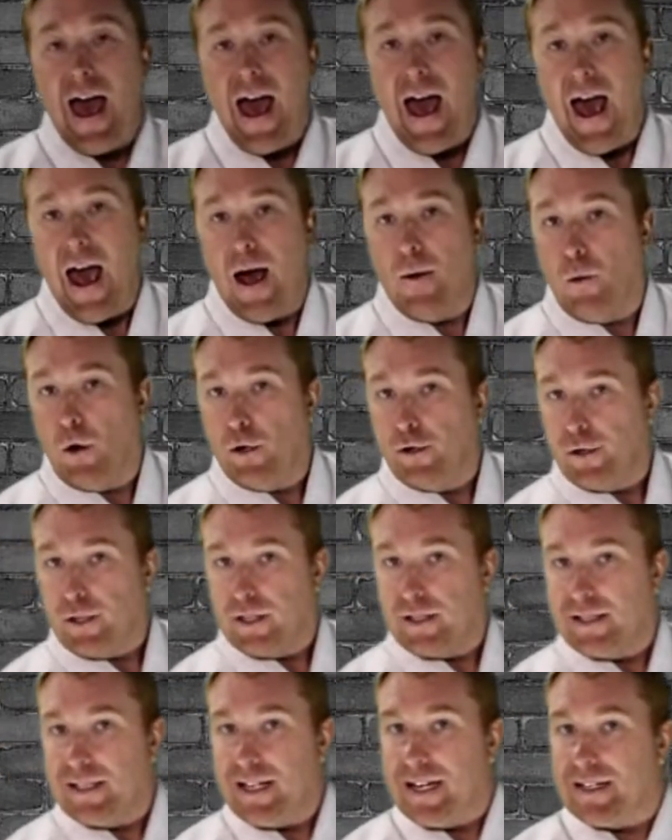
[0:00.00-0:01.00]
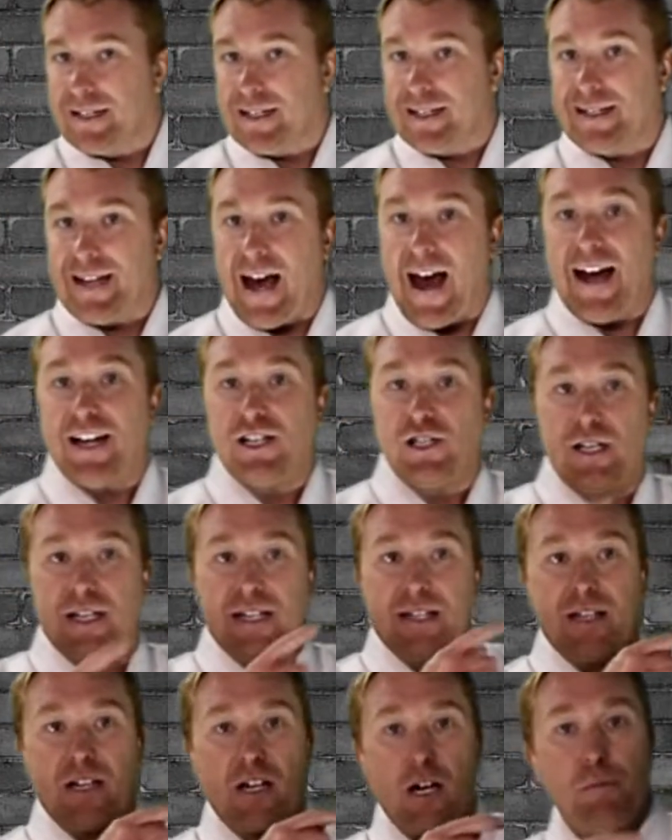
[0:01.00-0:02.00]
And what you can see is it's actually
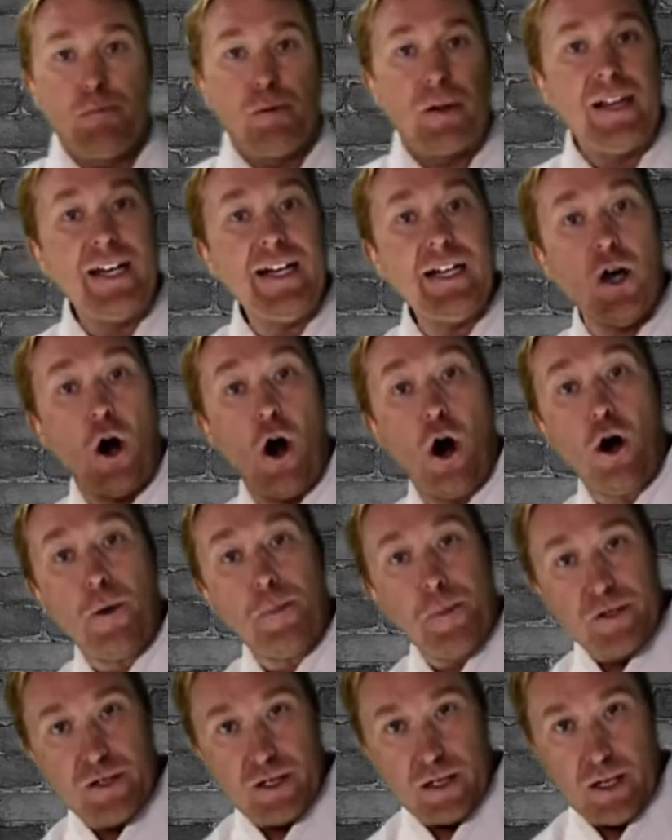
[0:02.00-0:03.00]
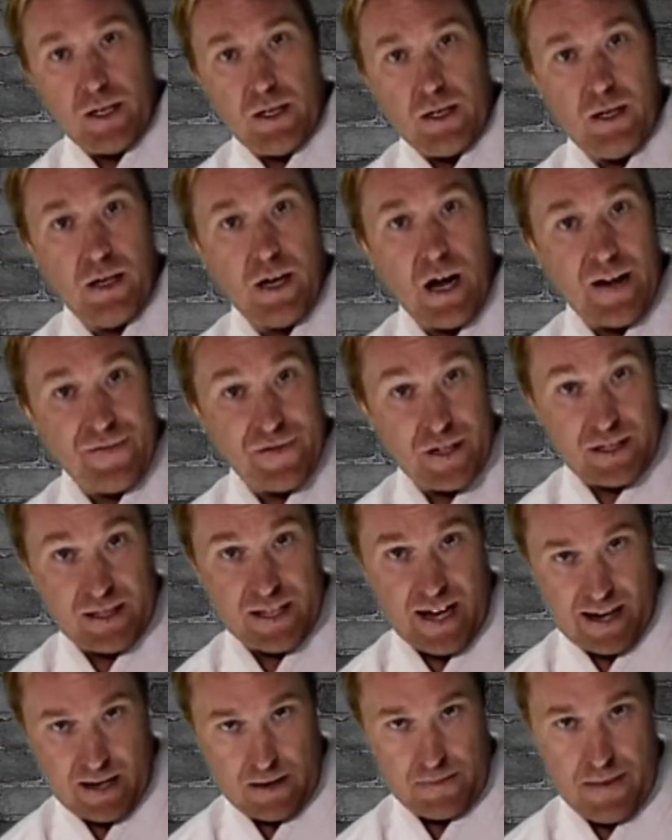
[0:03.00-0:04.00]
the complete opposite of the
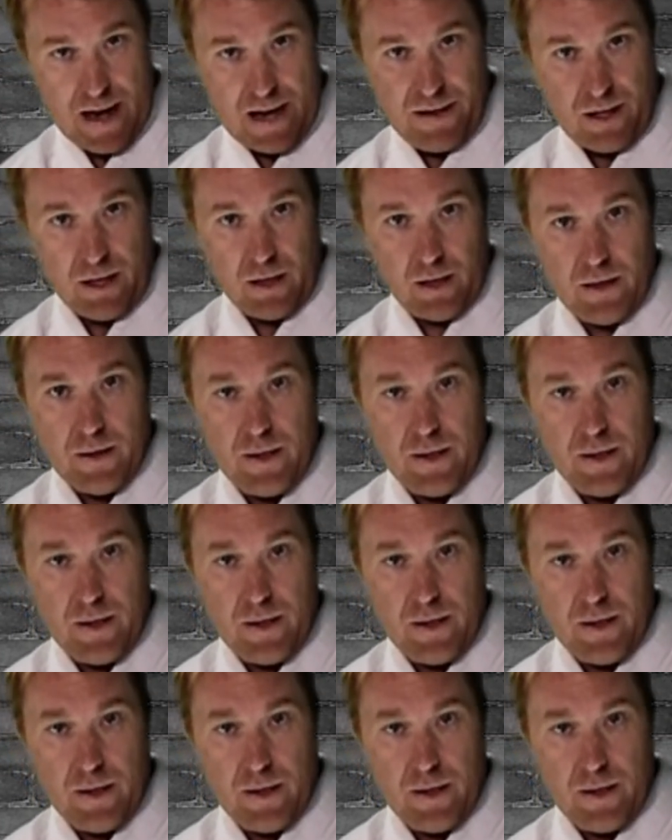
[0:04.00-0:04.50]
second method.